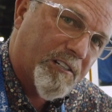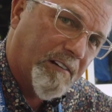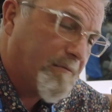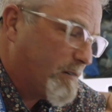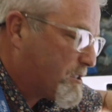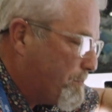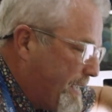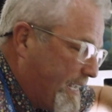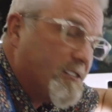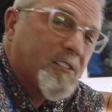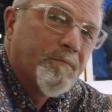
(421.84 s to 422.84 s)
to it, which
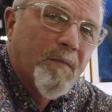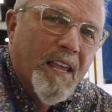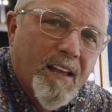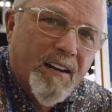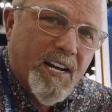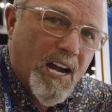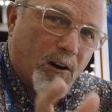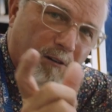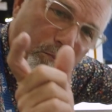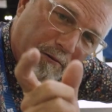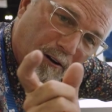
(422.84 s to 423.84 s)
means
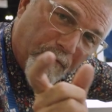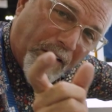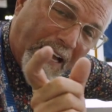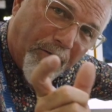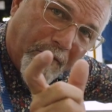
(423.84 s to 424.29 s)
narrower profile